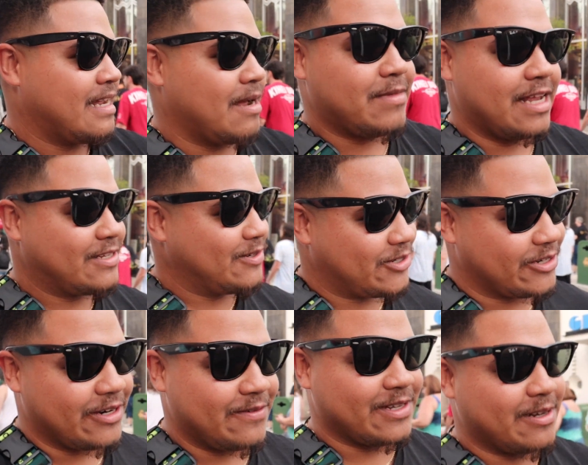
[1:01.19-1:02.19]
I'm not too
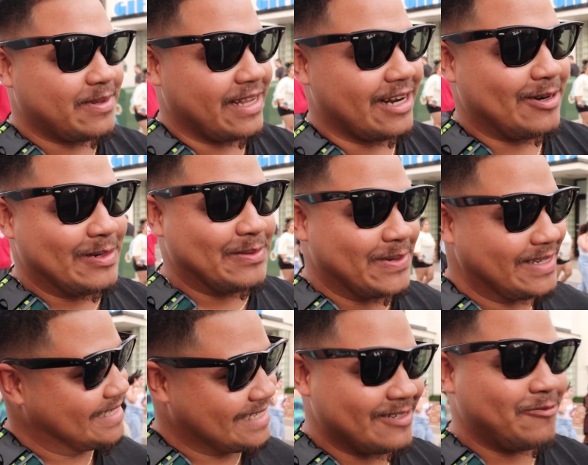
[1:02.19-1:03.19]
sure if it's going to plan out well,
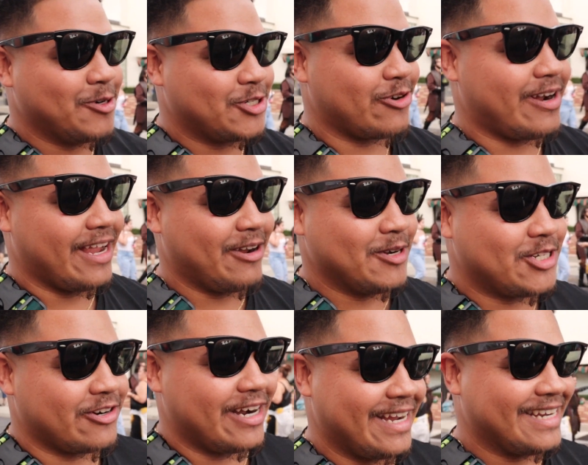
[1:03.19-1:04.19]
but we'll try, we'll
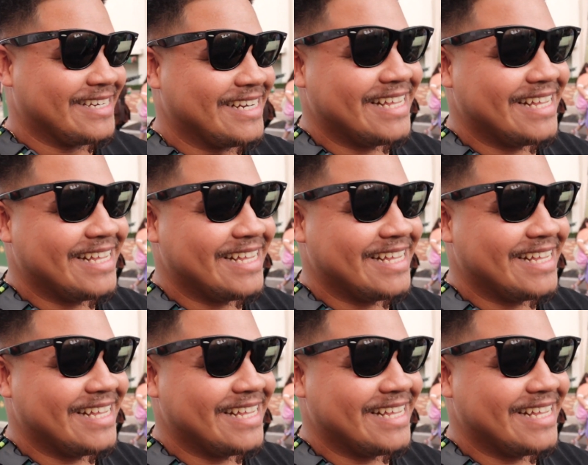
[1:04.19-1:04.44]
try.